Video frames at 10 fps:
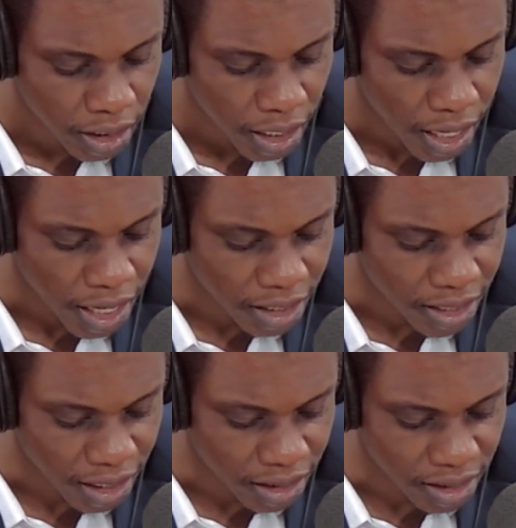
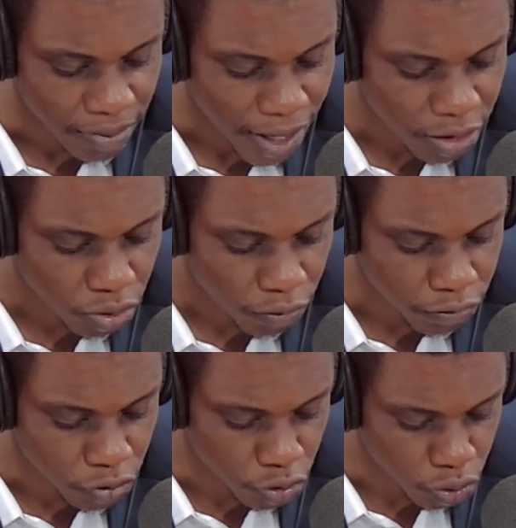that in the month
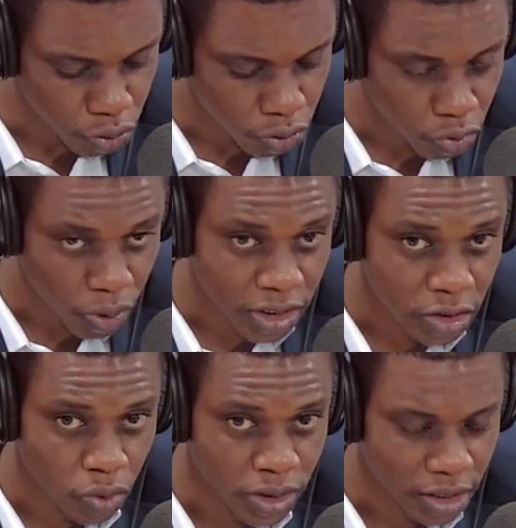of June
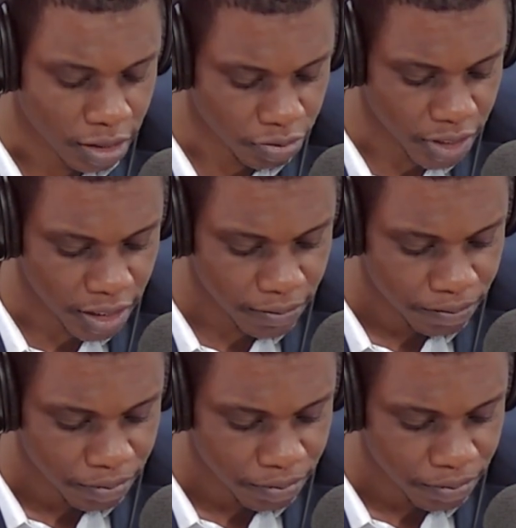2023,